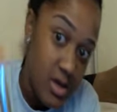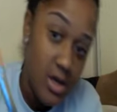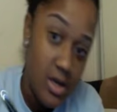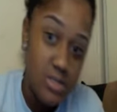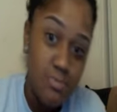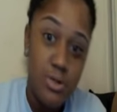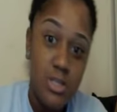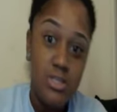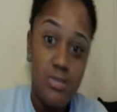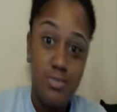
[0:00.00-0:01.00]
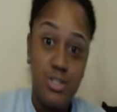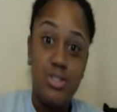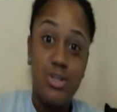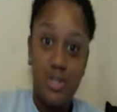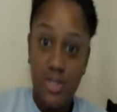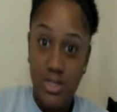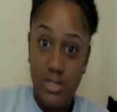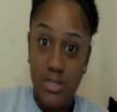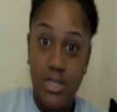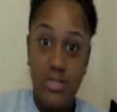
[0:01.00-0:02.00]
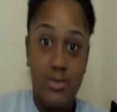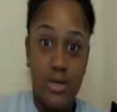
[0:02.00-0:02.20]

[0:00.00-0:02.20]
And it's pretty sturdy. That's why I